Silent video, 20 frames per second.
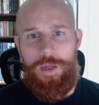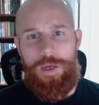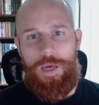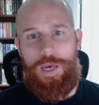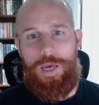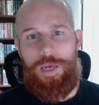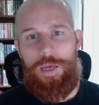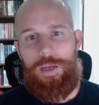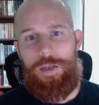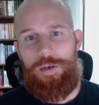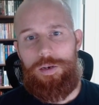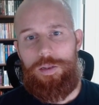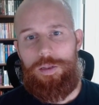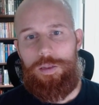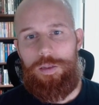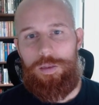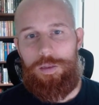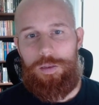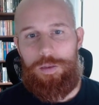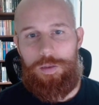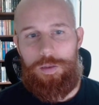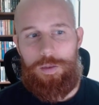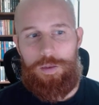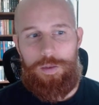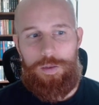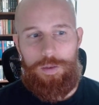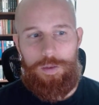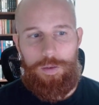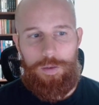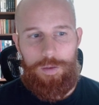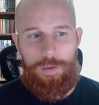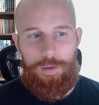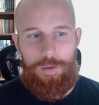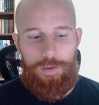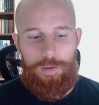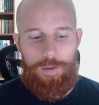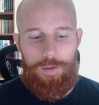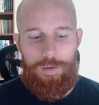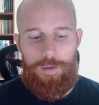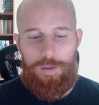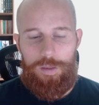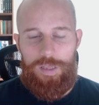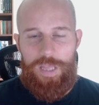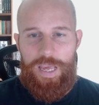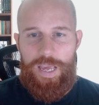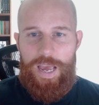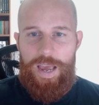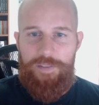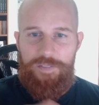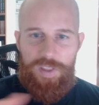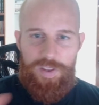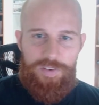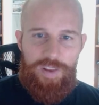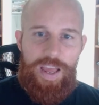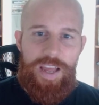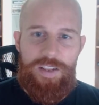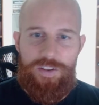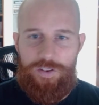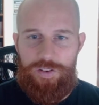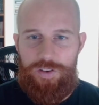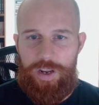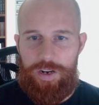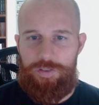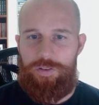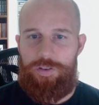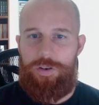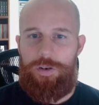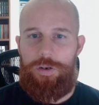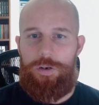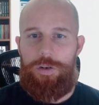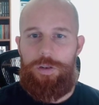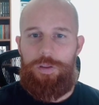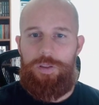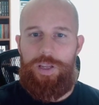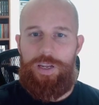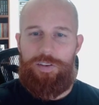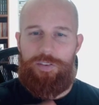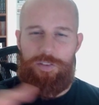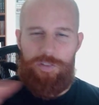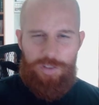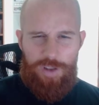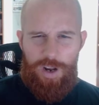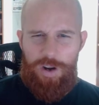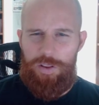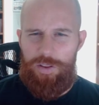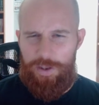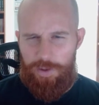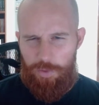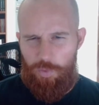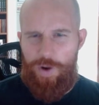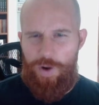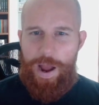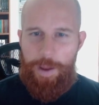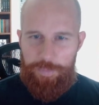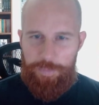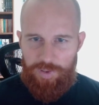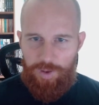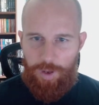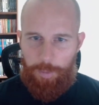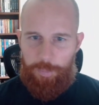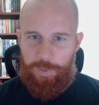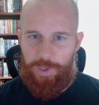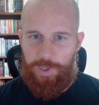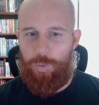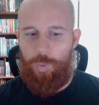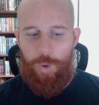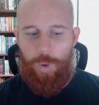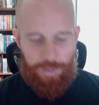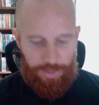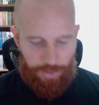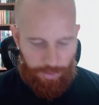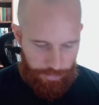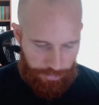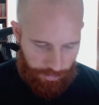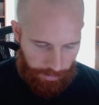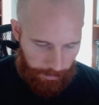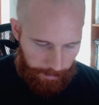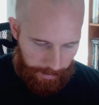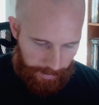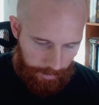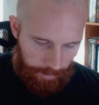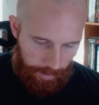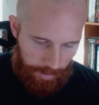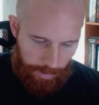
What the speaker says: And they have this end section that just kind of like wraps up like what they're doing.